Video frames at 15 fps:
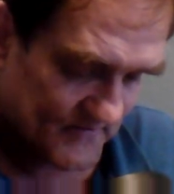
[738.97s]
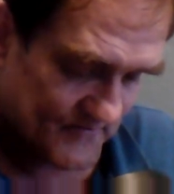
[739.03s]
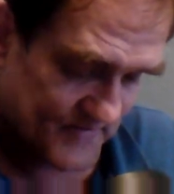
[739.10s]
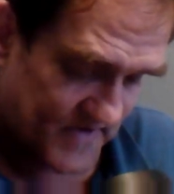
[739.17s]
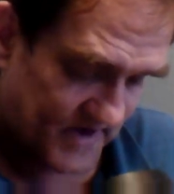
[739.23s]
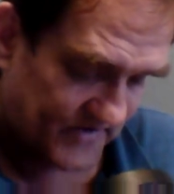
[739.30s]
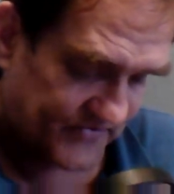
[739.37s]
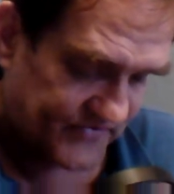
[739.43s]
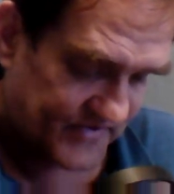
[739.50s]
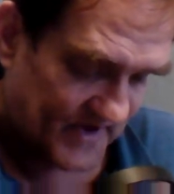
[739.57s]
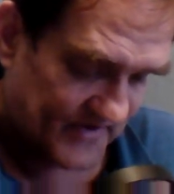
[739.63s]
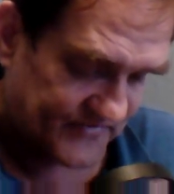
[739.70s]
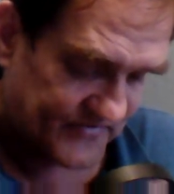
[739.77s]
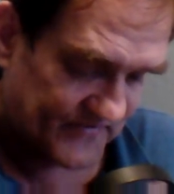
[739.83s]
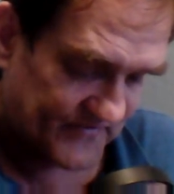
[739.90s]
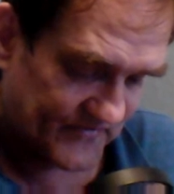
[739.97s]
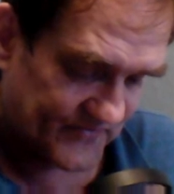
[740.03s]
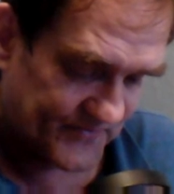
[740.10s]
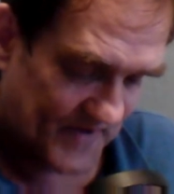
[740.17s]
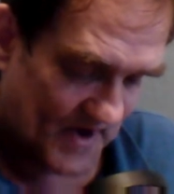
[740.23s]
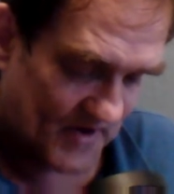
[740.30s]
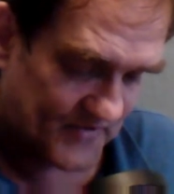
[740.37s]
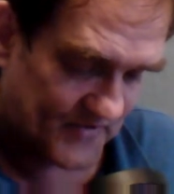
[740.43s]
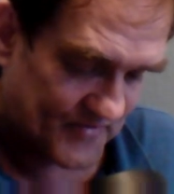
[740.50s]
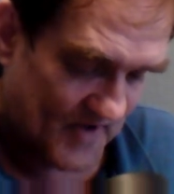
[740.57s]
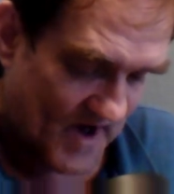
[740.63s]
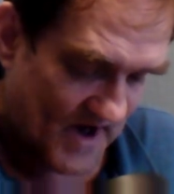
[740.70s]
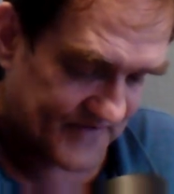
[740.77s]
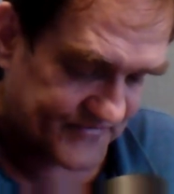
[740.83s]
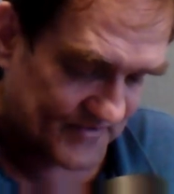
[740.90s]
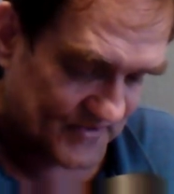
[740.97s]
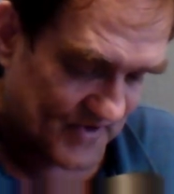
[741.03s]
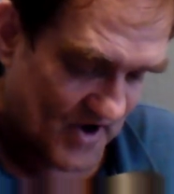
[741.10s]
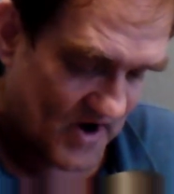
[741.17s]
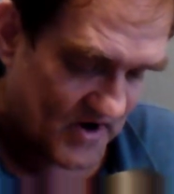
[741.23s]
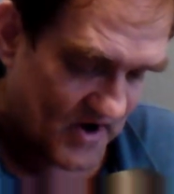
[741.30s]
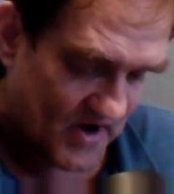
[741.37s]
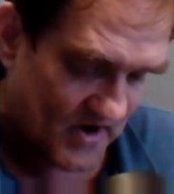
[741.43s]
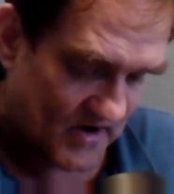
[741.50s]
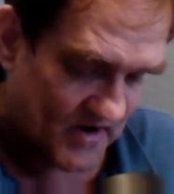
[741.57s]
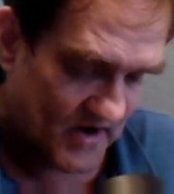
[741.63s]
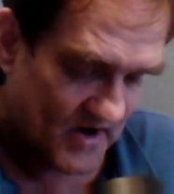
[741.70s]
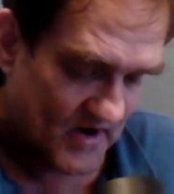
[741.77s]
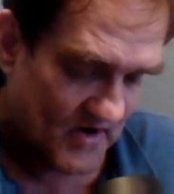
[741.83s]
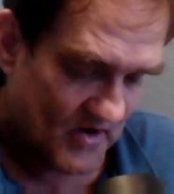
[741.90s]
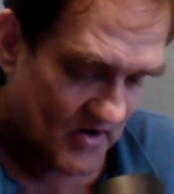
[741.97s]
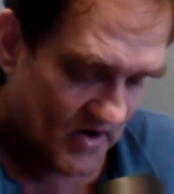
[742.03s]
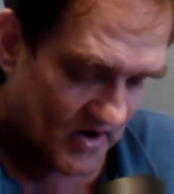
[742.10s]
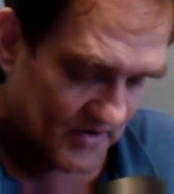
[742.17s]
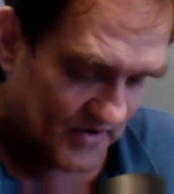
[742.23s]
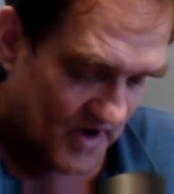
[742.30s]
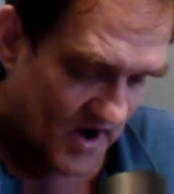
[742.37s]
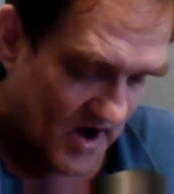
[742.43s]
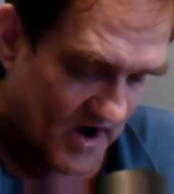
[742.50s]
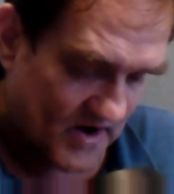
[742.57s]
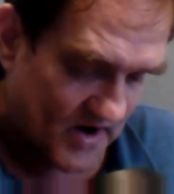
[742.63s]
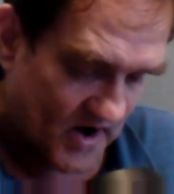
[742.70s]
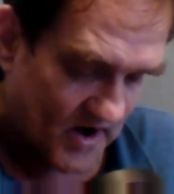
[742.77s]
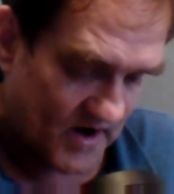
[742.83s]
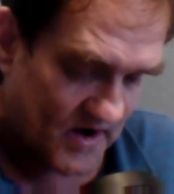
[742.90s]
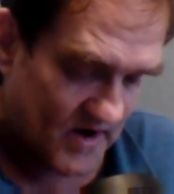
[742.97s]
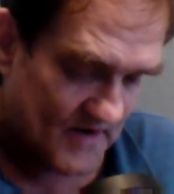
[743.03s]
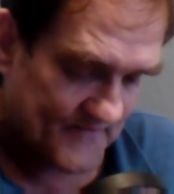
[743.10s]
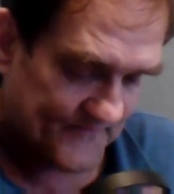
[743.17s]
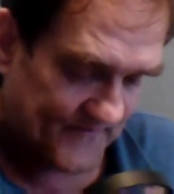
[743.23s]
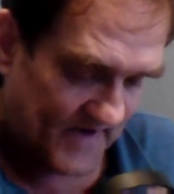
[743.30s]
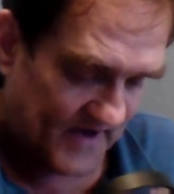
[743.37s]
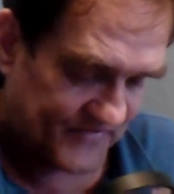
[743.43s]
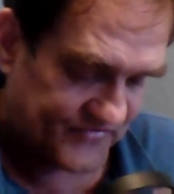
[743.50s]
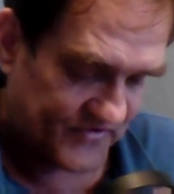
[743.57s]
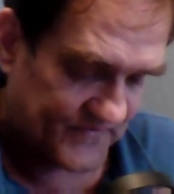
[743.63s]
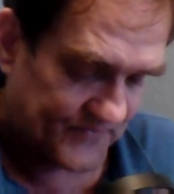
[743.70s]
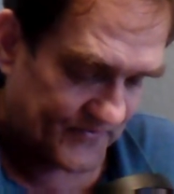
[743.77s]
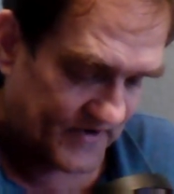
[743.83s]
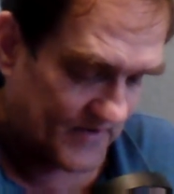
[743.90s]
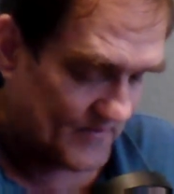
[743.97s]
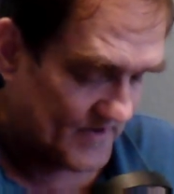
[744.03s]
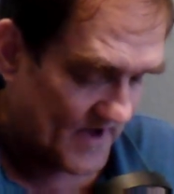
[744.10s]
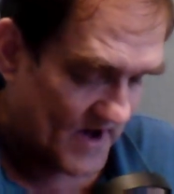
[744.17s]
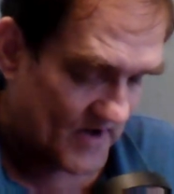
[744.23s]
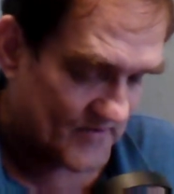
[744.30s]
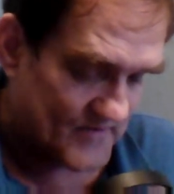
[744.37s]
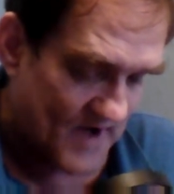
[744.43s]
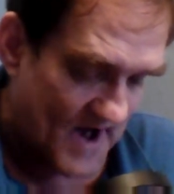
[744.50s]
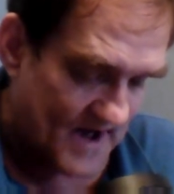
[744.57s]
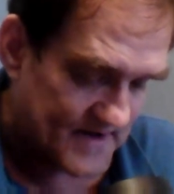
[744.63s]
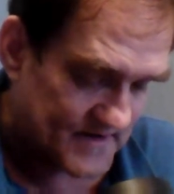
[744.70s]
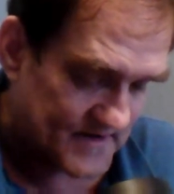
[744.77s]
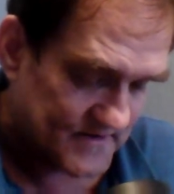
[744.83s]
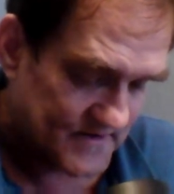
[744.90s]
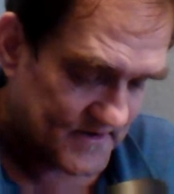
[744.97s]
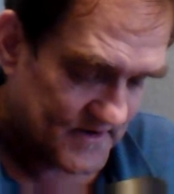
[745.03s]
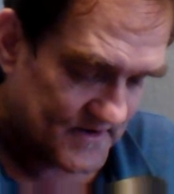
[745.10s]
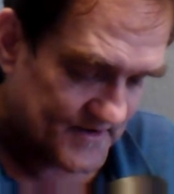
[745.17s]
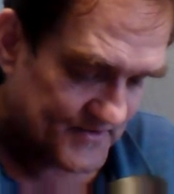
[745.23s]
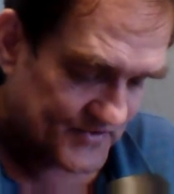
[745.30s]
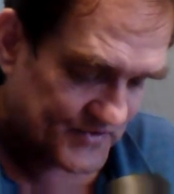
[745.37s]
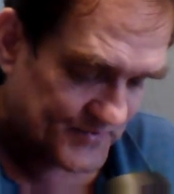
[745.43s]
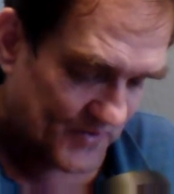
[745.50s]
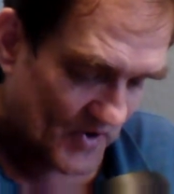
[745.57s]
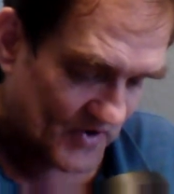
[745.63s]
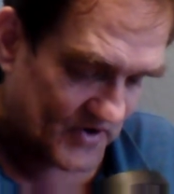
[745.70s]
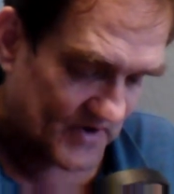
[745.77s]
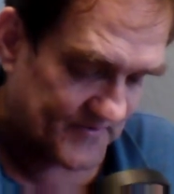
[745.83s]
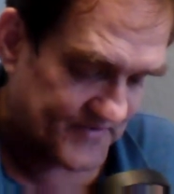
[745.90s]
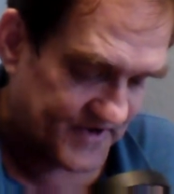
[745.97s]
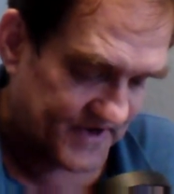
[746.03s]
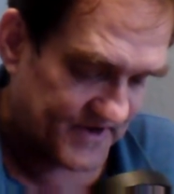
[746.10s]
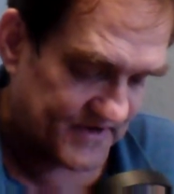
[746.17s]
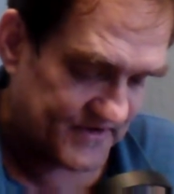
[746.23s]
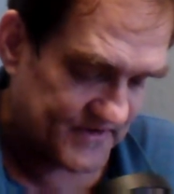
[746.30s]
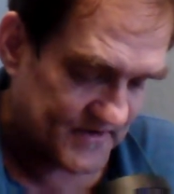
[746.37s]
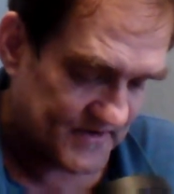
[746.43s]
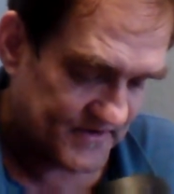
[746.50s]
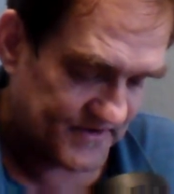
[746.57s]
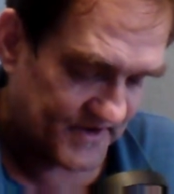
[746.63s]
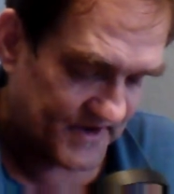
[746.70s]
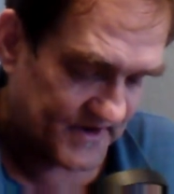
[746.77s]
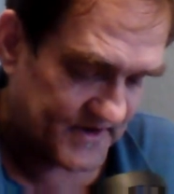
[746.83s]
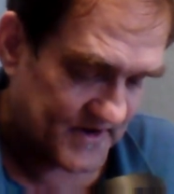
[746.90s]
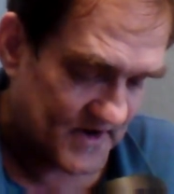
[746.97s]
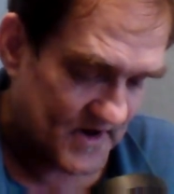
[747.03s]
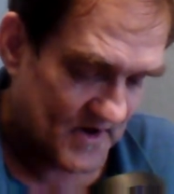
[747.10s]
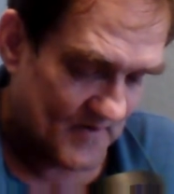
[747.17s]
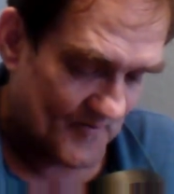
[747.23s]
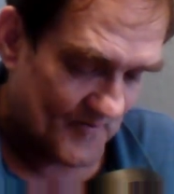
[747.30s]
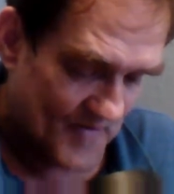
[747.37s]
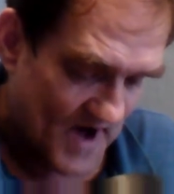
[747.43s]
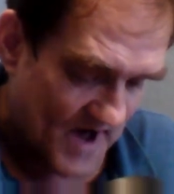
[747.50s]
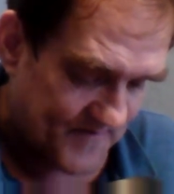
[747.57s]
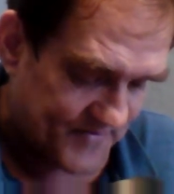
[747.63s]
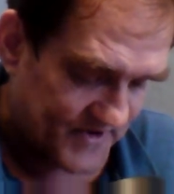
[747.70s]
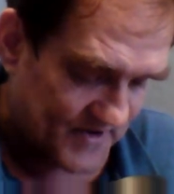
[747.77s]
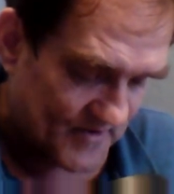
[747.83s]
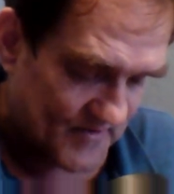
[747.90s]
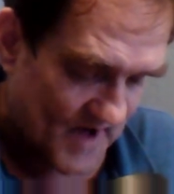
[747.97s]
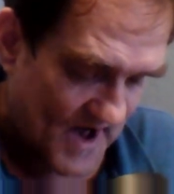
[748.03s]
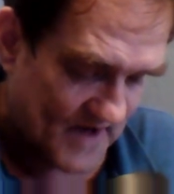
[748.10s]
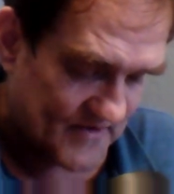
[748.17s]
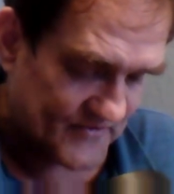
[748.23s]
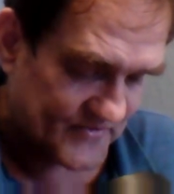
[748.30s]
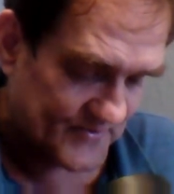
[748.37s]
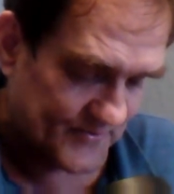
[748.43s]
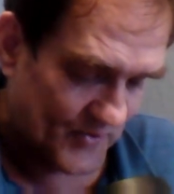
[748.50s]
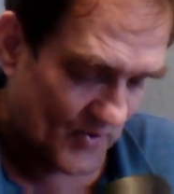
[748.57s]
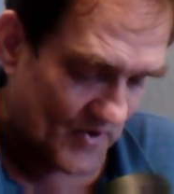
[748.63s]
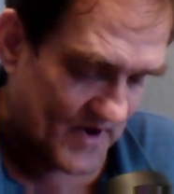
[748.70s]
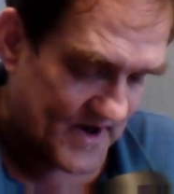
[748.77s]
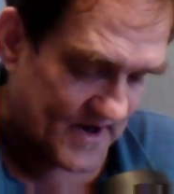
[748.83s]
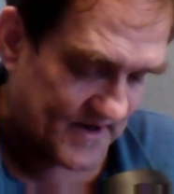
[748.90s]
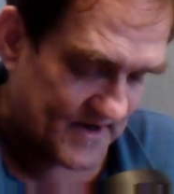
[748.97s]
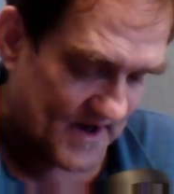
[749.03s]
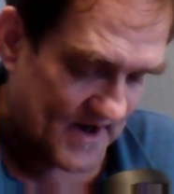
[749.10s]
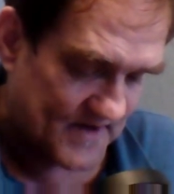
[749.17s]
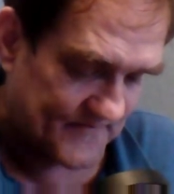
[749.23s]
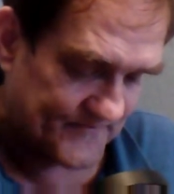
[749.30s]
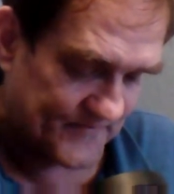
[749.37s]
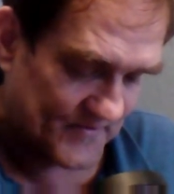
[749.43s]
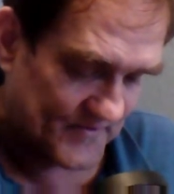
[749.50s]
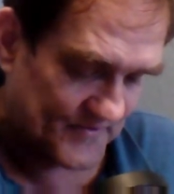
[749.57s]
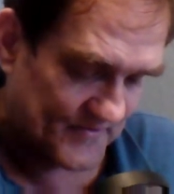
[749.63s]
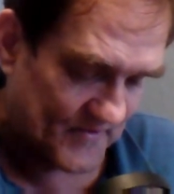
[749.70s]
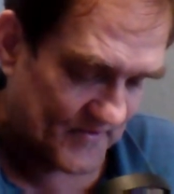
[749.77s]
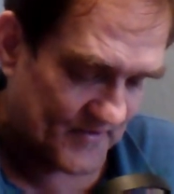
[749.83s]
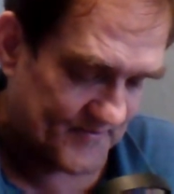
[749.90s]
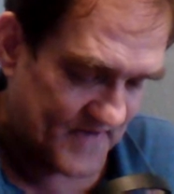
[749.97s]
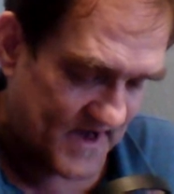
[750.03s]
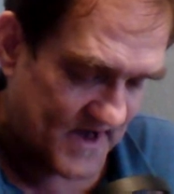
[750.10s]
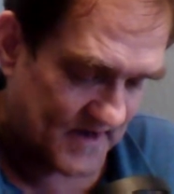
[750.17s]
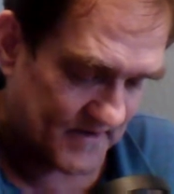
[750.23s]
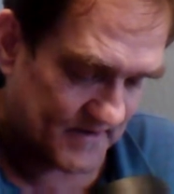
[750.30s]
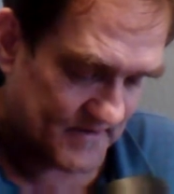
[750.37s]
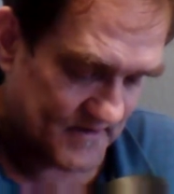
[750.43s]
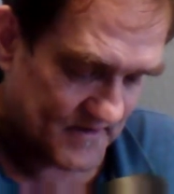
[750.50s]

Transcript: Makes sense of the spare trots along our along our fancy free with our rider, spoke of Deed Deke might be the rider's a boy and not a full grown man.